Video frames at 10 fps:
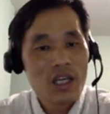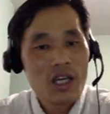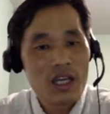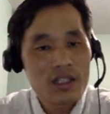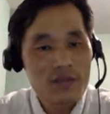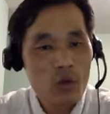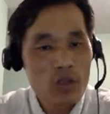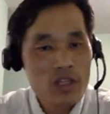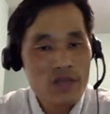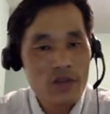and
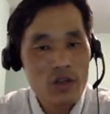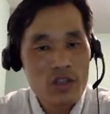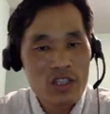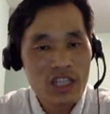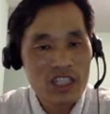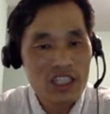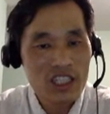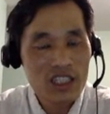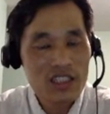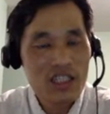forecast value is
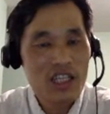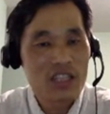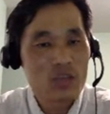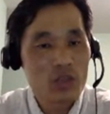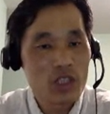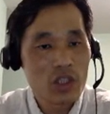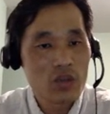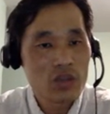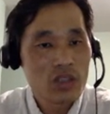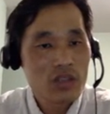99, and we
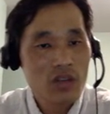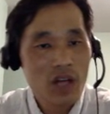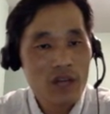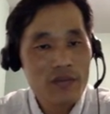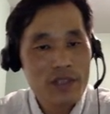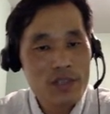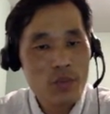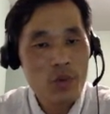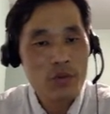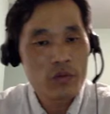know the alpha is
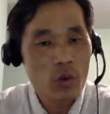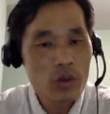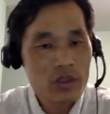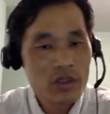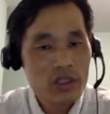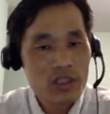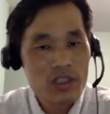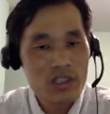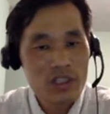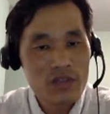0.4.
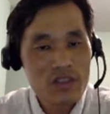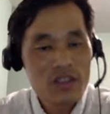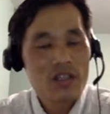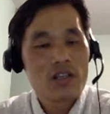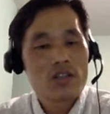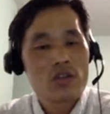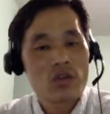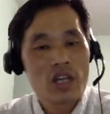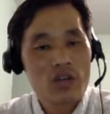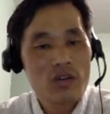It's given. So
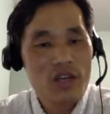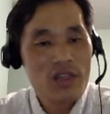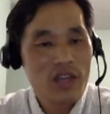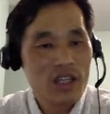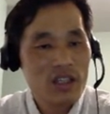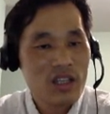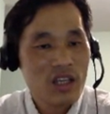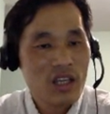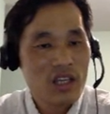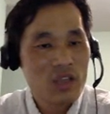calculate that,
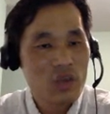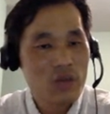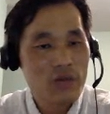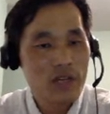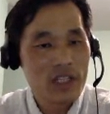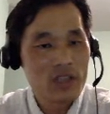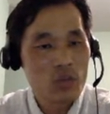and you will find